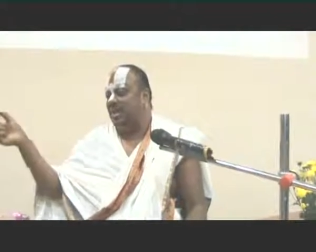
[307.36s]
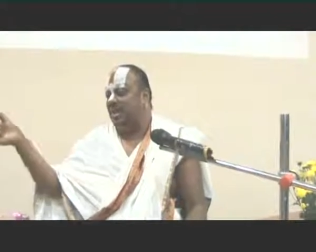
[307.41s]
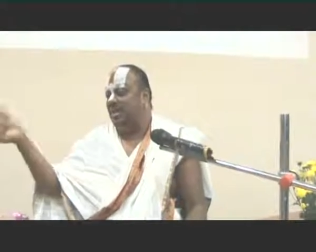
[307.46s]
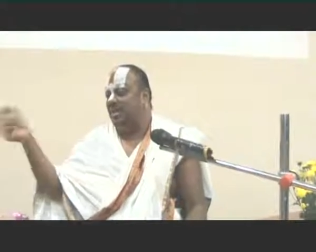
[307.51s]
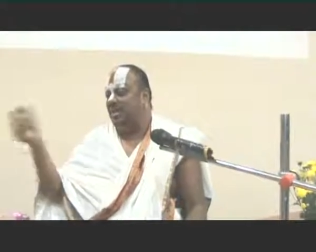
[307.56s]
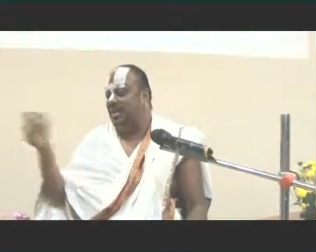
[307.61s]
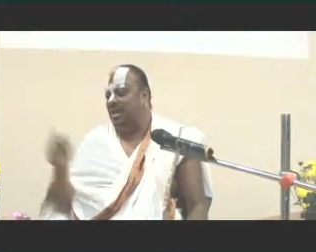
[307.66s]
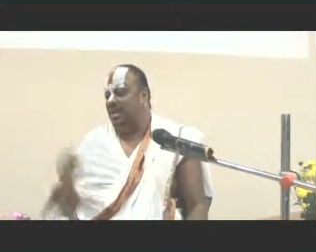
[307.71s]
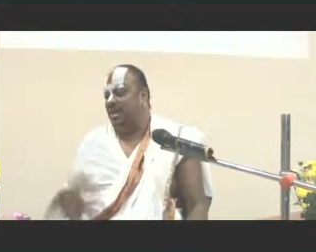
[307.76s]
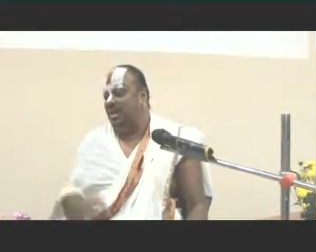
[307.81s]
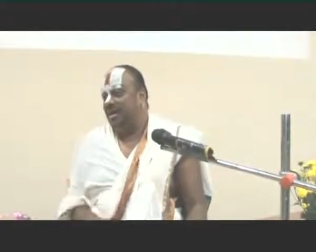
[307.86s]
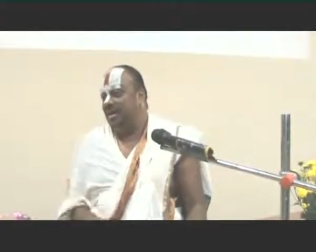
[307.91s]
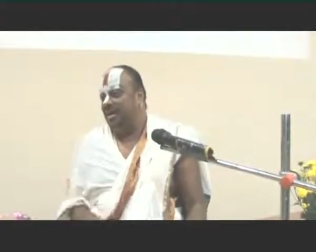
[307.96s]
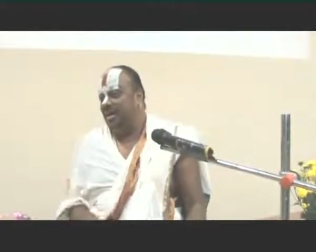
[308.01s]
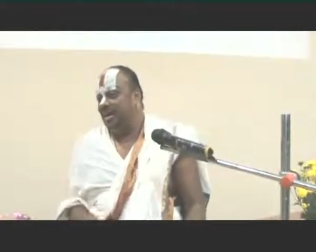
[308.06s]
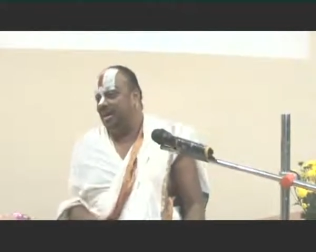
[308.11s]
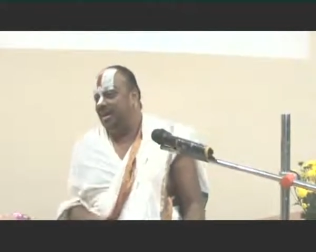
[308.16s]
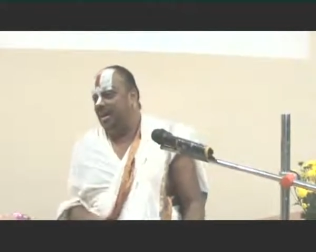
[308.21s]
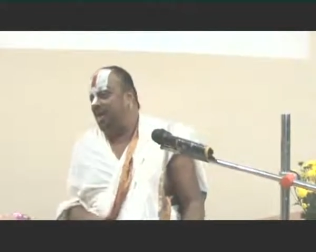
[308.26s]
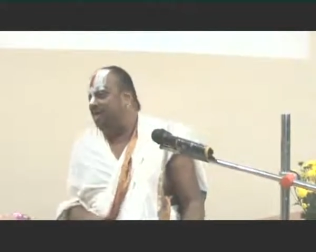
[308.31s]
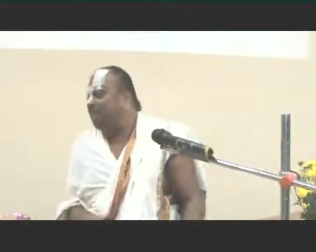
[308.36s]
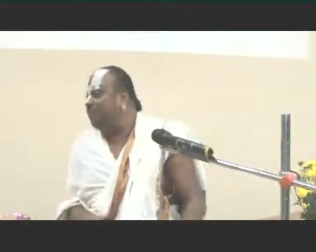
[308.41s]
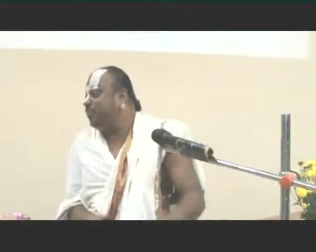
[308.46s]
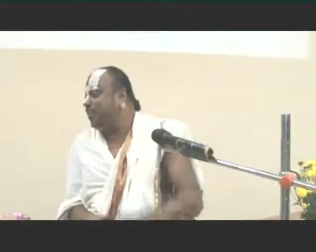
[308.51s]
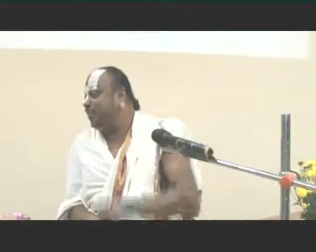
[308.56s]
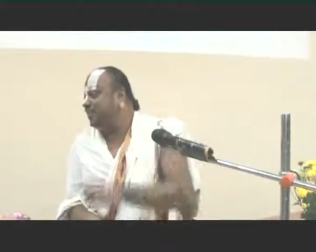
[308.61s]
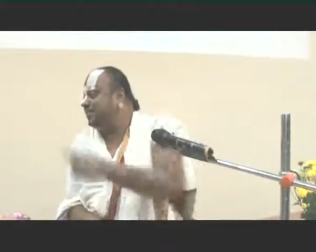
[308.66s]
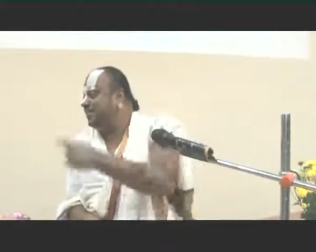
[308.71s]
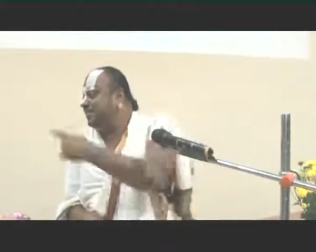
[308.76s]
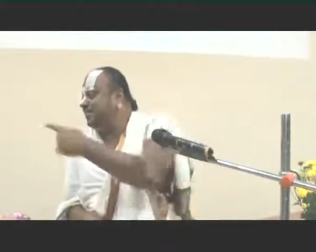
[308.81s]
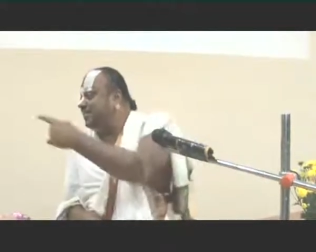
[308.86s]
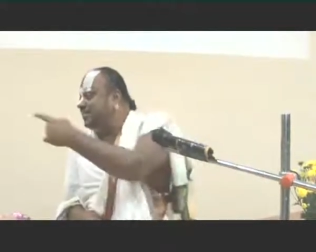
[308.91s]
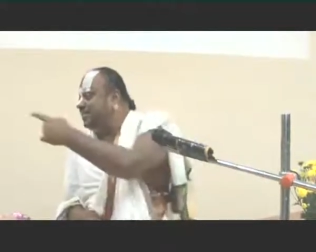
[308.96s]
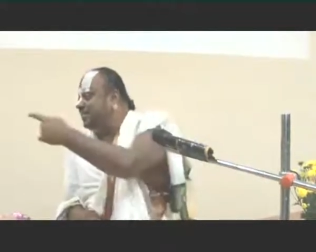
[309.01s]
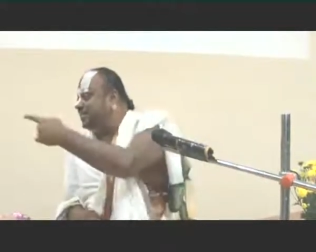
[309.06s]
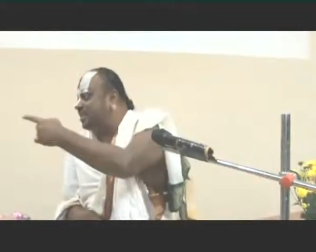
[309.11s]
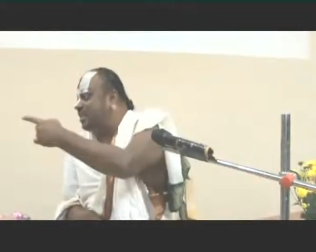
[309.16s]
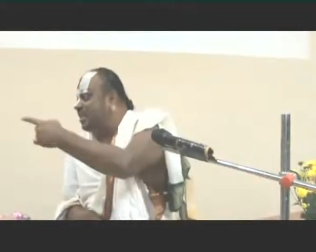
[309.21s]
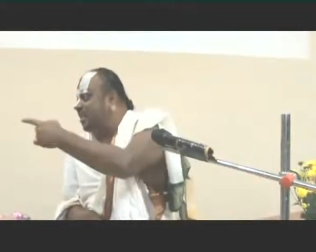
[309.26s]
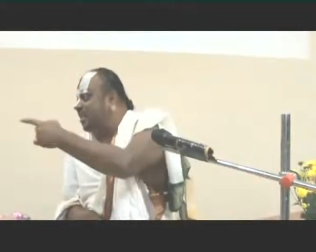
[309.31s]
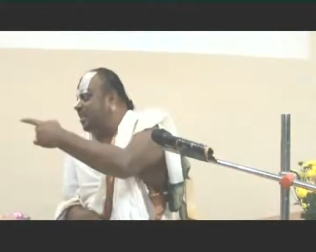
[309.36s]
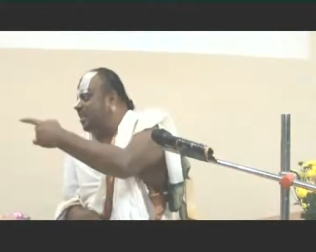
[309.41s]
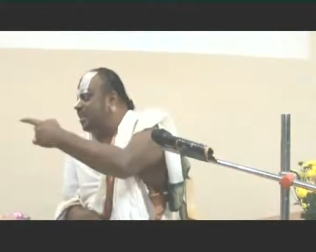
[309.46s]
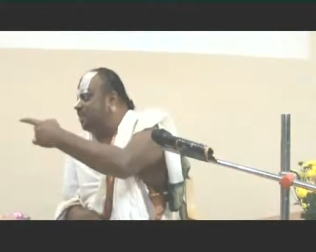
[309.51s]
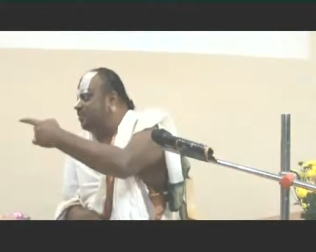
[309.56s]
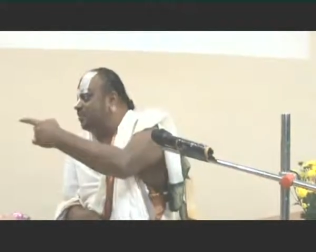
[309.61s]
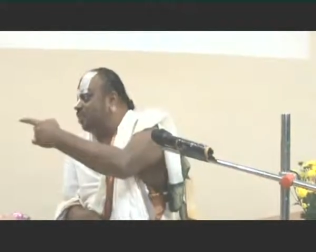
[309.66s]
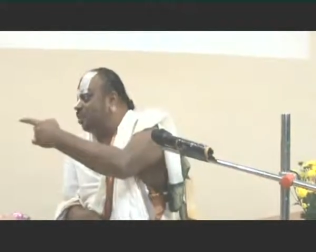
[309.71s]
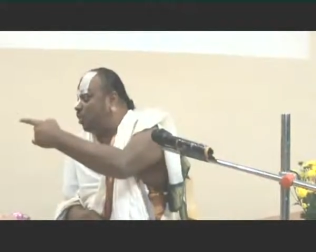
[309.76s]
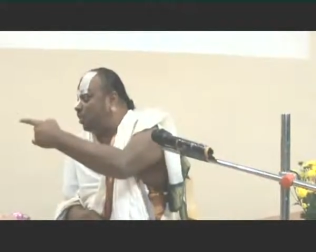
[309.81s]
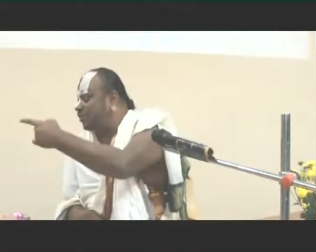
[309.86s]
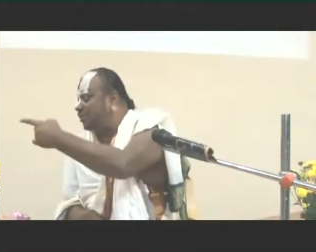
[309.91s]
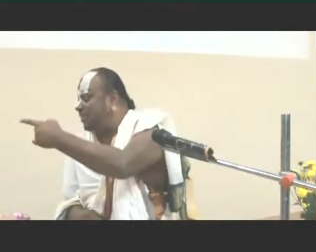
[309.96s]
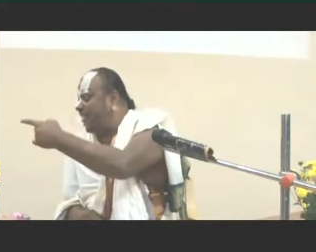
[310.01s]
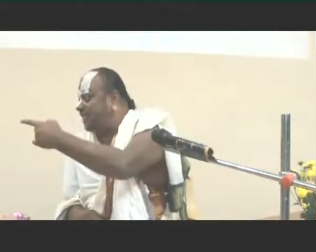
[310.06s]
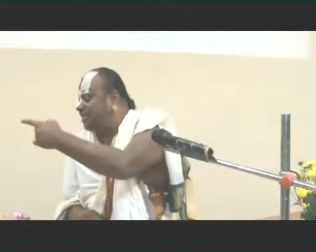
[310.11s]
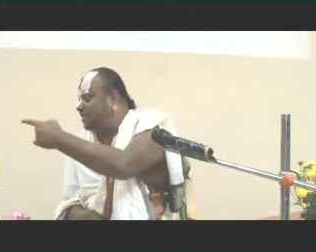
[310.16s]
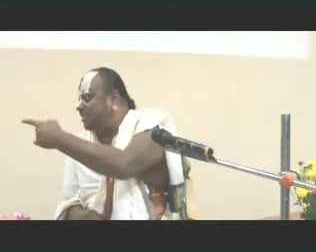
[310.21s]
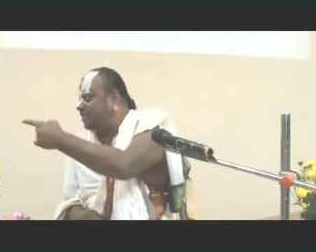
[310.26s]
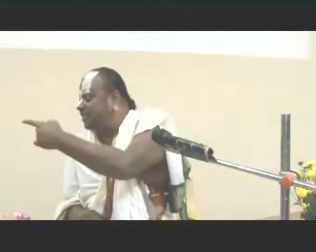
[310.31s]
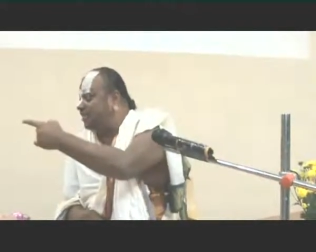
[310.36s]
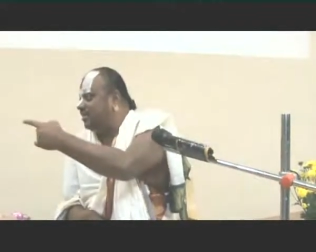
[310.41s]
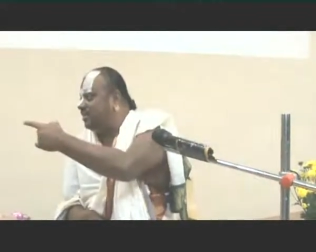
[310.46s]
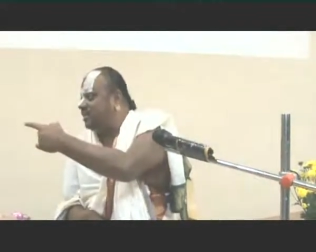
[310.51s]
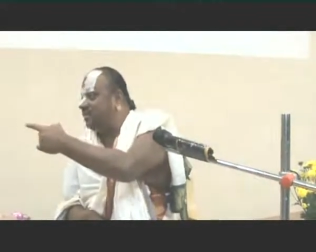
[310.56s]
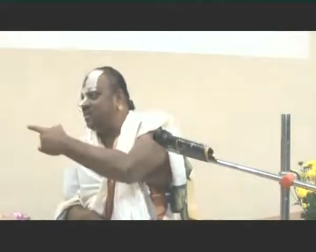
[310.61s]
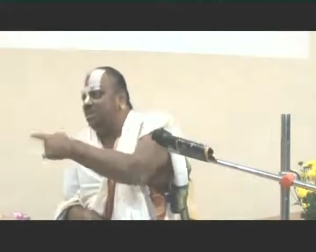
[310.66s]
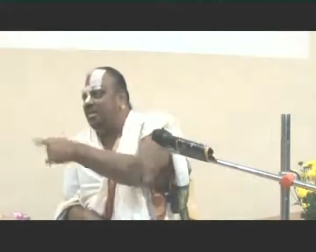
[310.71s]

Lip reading: the nerve processing system and nerve growth factor.